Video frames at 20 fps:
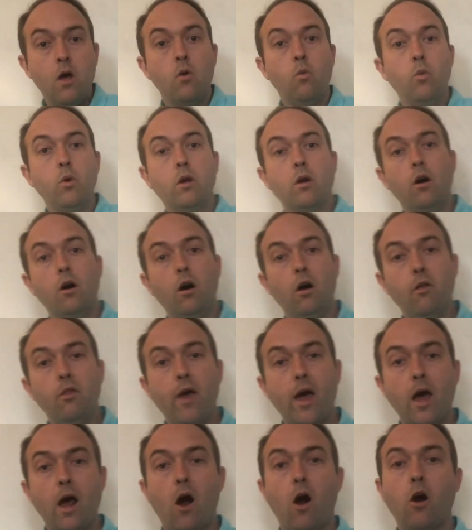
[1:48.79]
We call
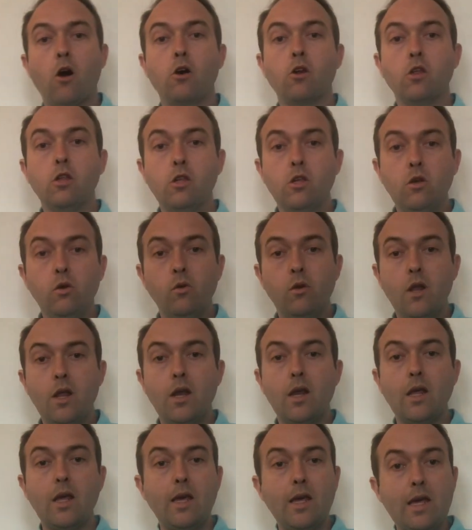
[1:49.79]
that our
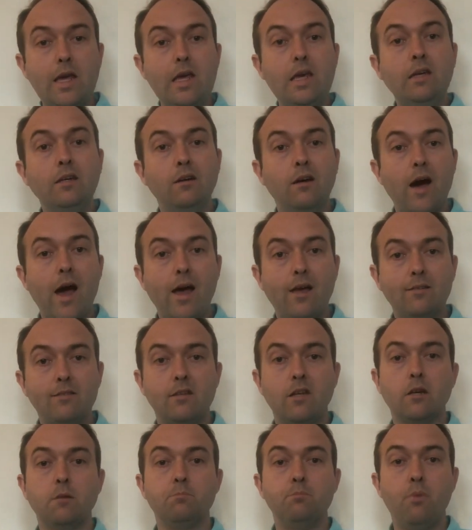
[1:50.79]
unit
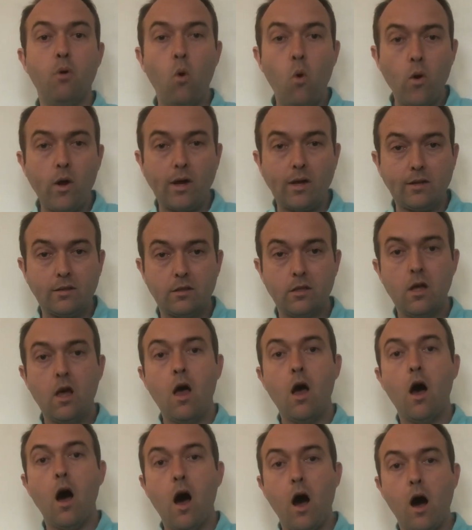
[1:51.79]
elastic point
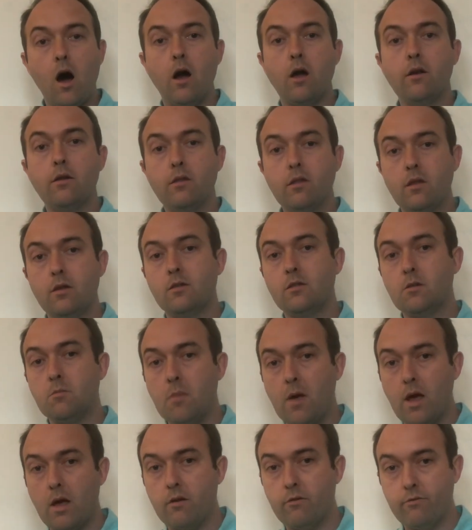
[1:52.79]
on the
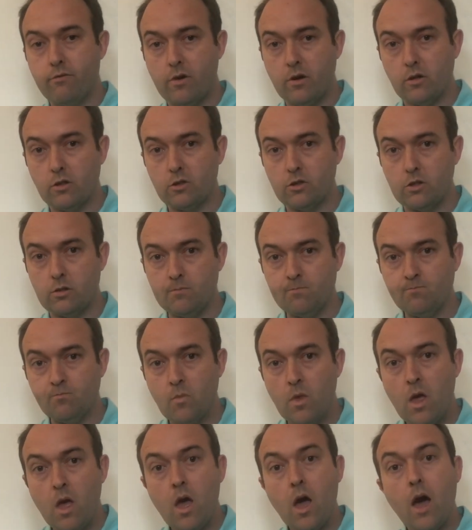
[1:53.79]
demand function.
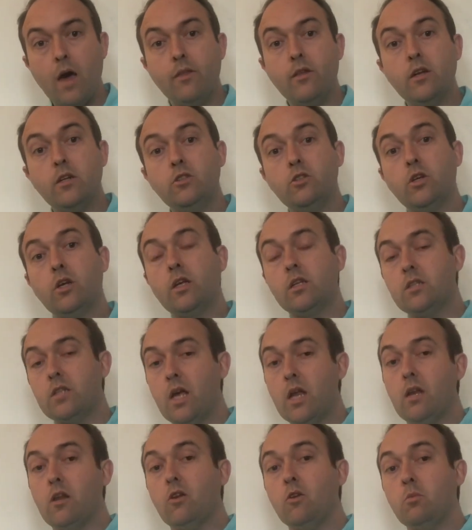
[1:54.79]
And then as you
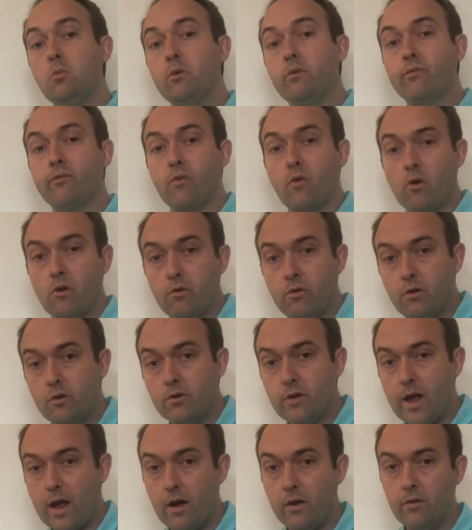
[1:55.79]
continue to move further
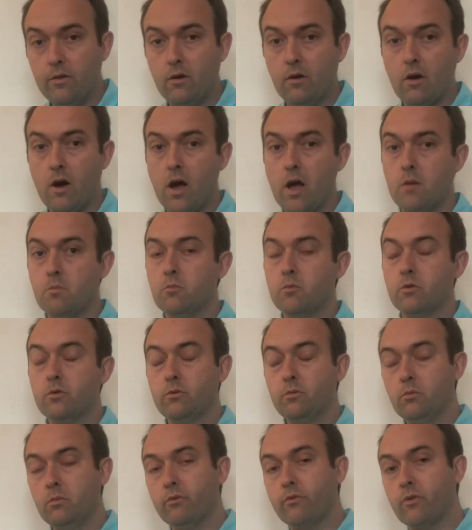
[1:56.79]
down the line,
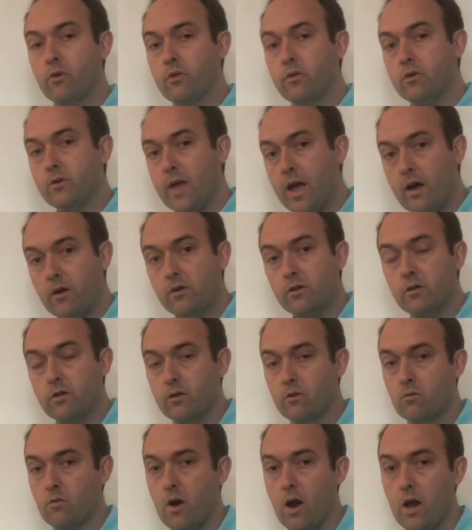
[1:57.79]
move further down to
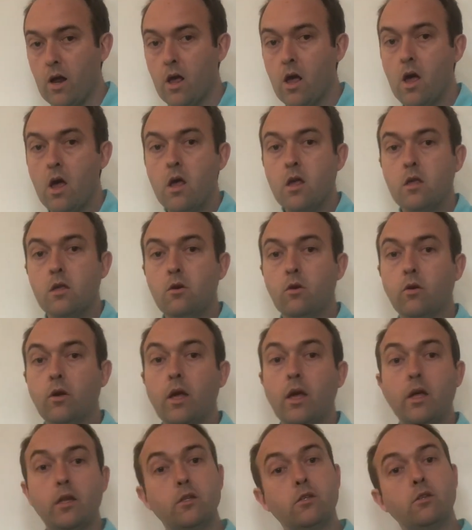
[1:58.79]
the right, you'll
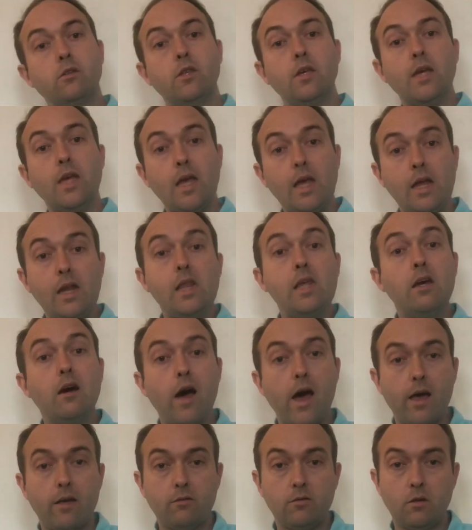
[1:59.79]
get into the
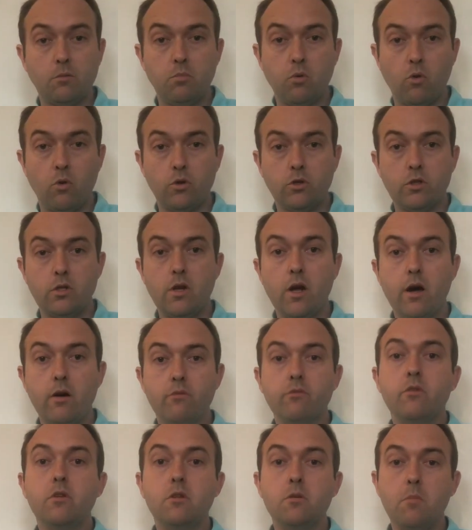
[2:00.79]
inelastic portion
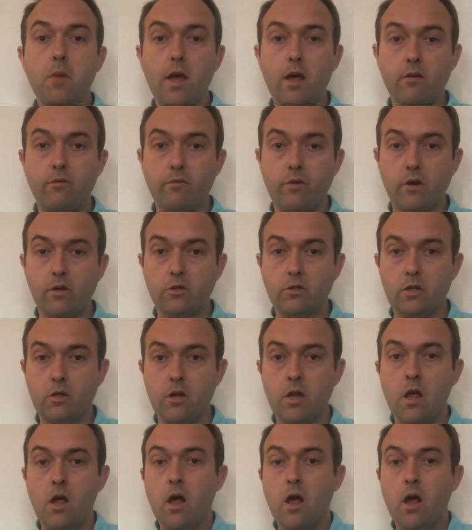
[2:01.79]
of the demand function.